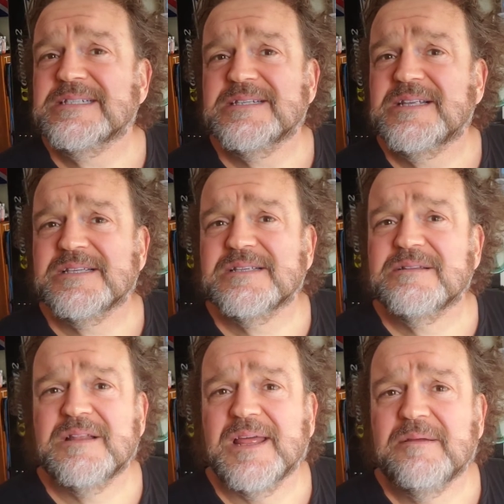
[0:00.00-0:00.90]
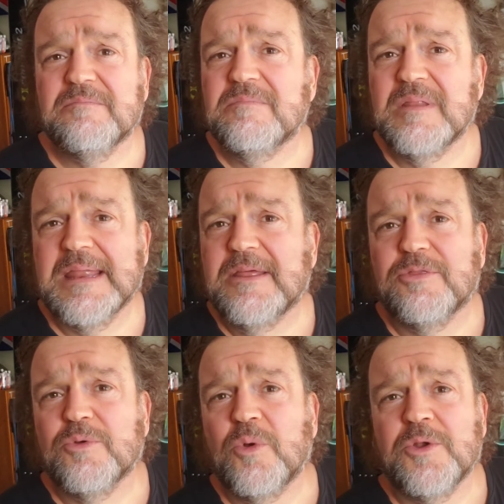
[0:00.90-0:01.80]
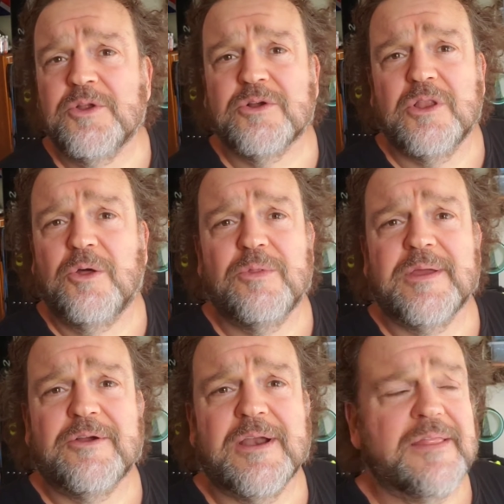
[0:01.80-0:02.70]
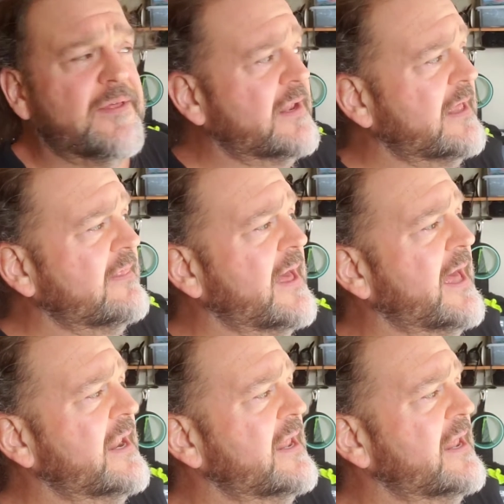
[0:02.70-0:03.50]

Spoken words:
It doesn't like leak through onto your clothing or anything like that.